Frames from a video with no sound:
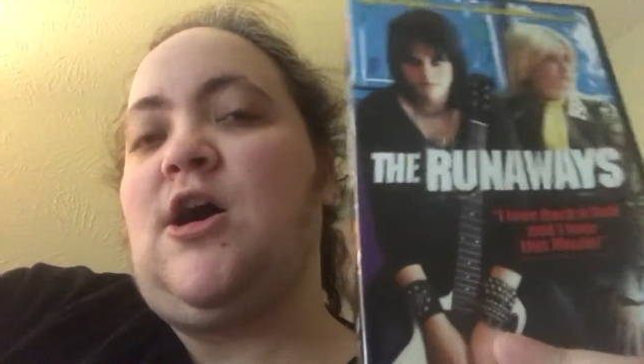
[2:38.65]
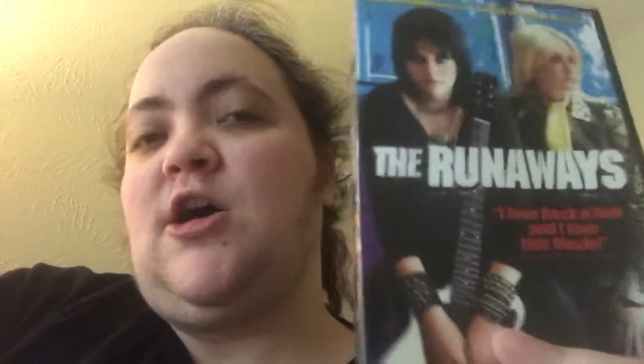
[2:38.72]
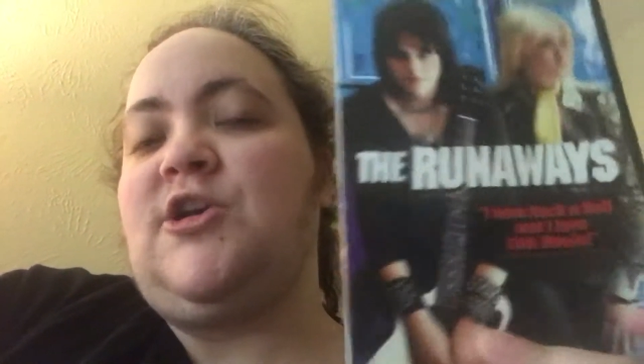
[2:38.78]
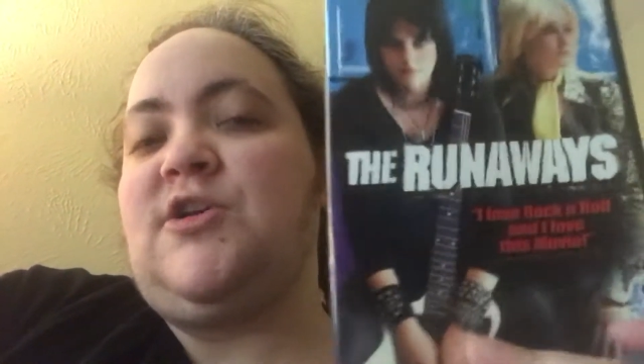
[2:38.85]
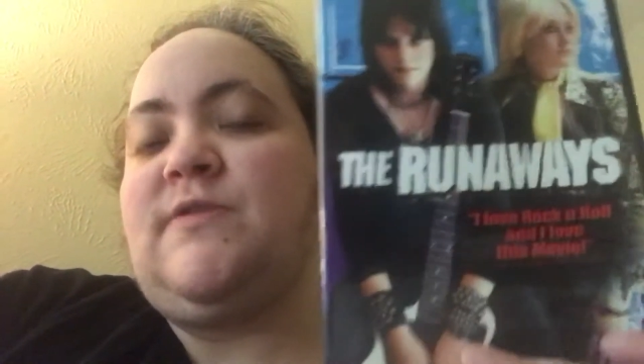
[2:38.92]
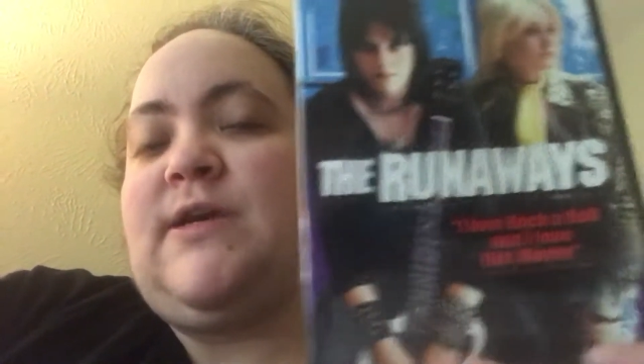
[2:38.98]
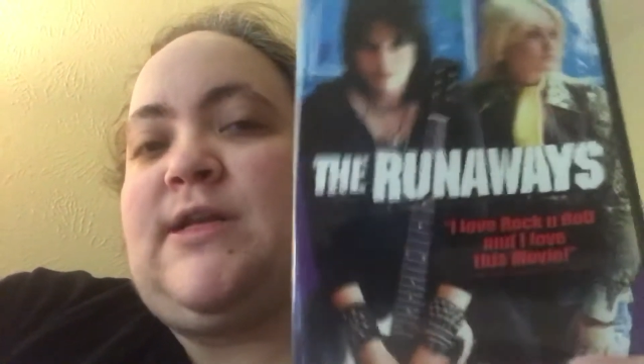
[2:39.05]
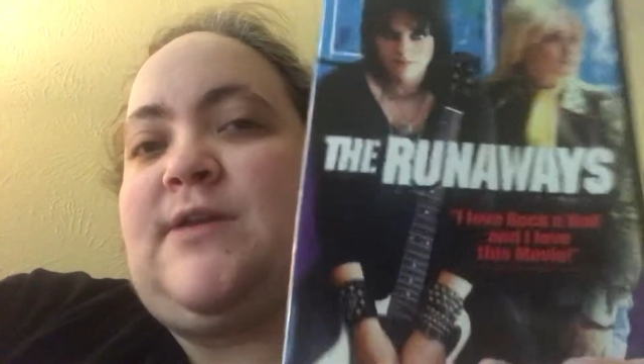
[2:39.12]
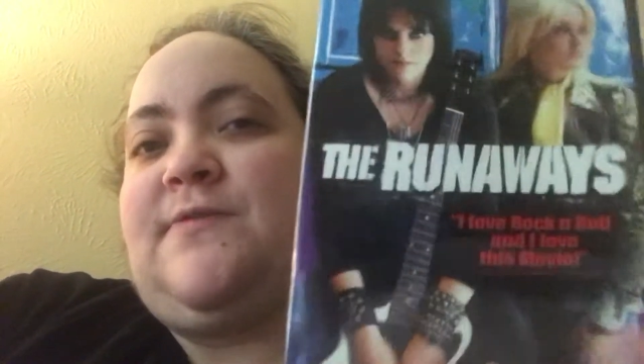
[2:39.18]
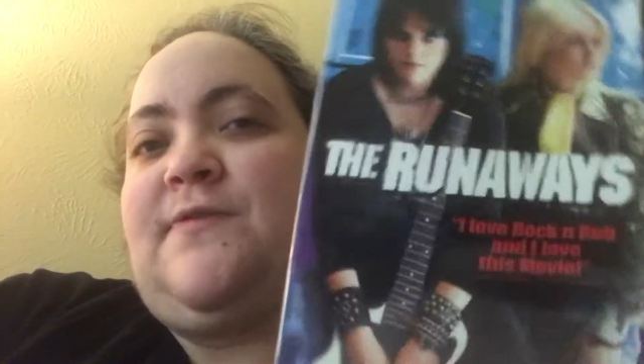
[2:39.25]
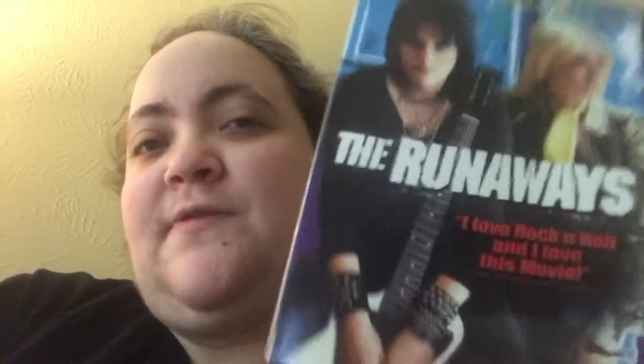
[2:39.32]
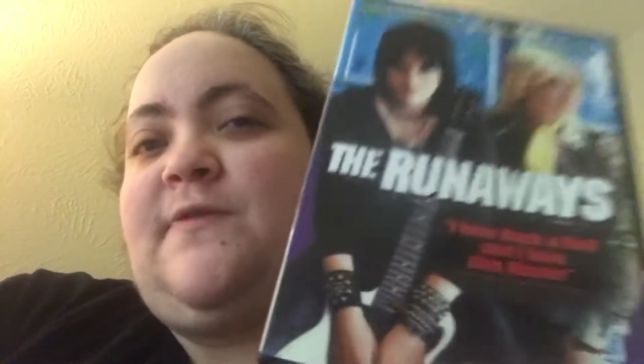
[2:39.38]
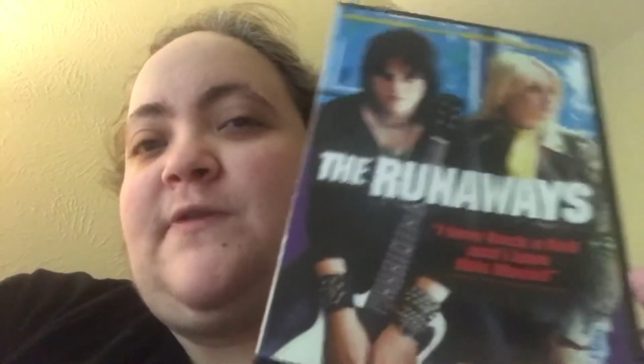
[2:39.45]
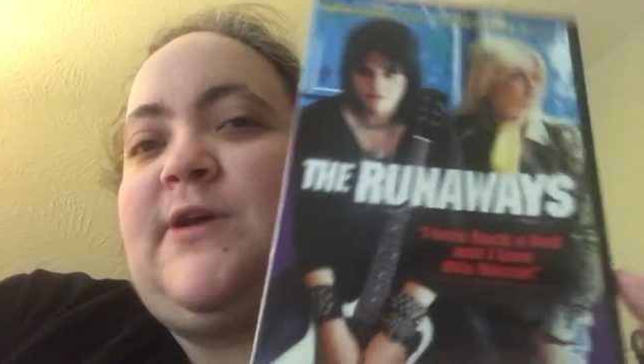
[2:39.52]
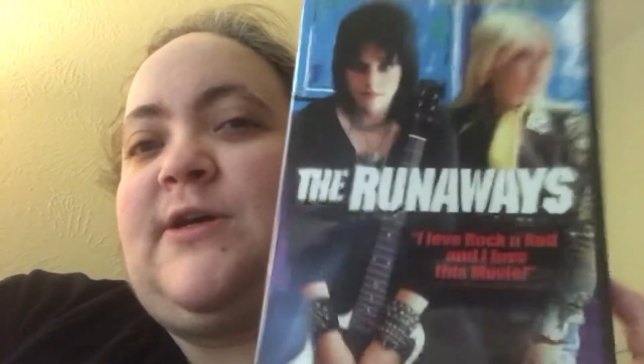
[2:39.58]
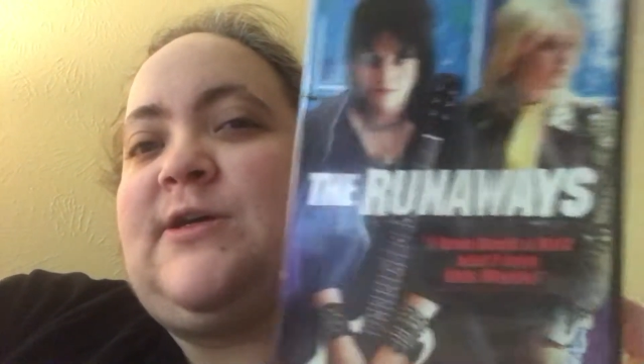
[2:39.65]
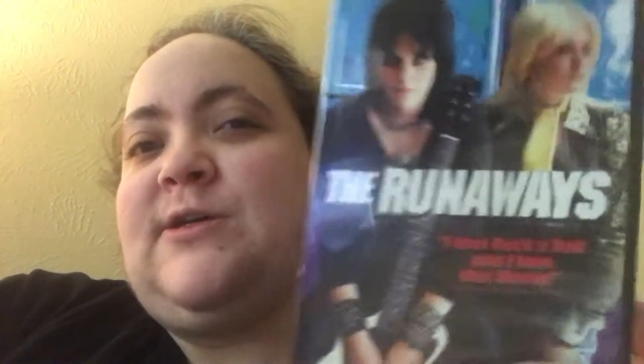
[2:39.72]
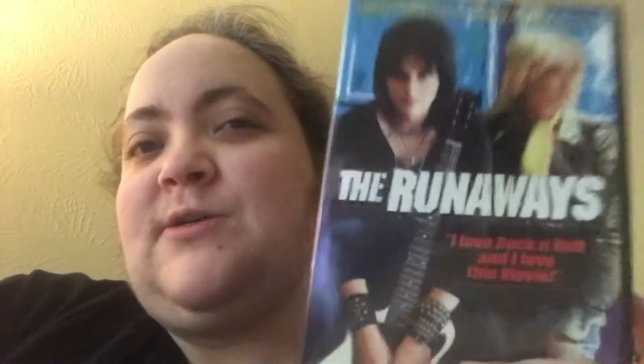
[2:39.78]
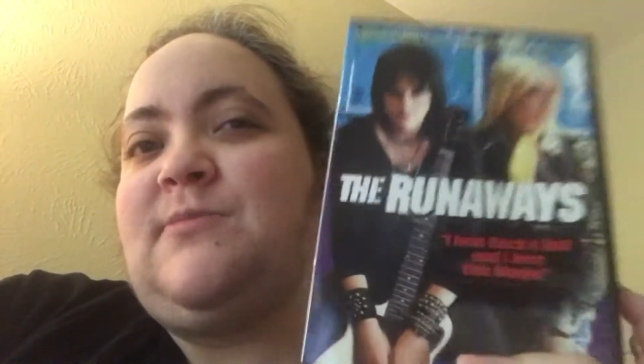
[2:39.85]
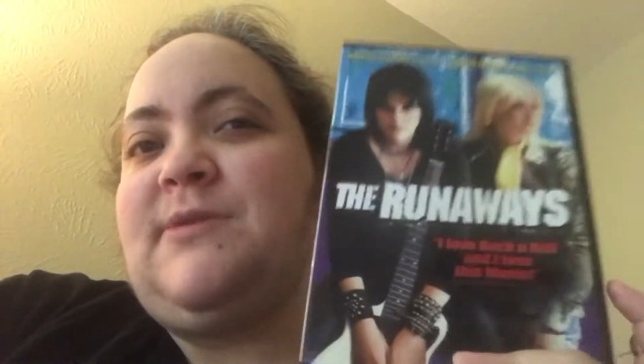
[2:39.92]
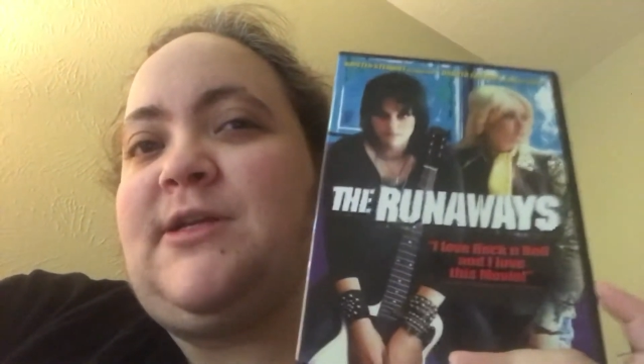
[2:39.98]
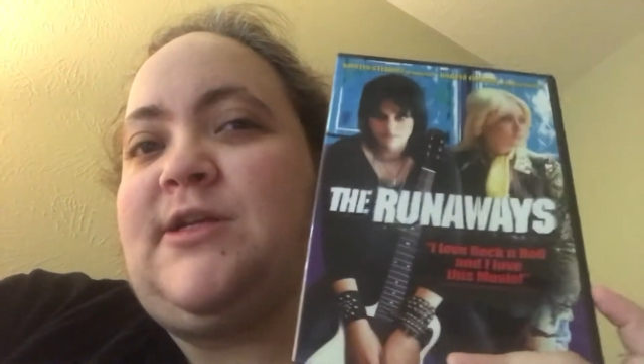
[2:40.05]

underrated film,